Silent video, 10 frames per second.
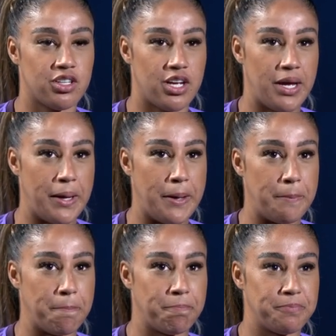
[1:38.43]

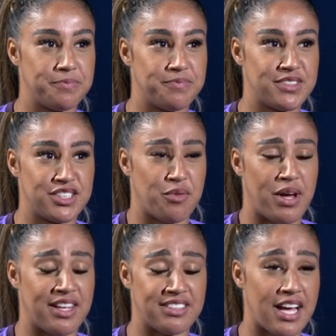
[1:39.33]
So
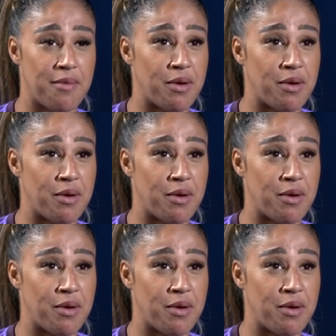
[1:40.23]
at that time,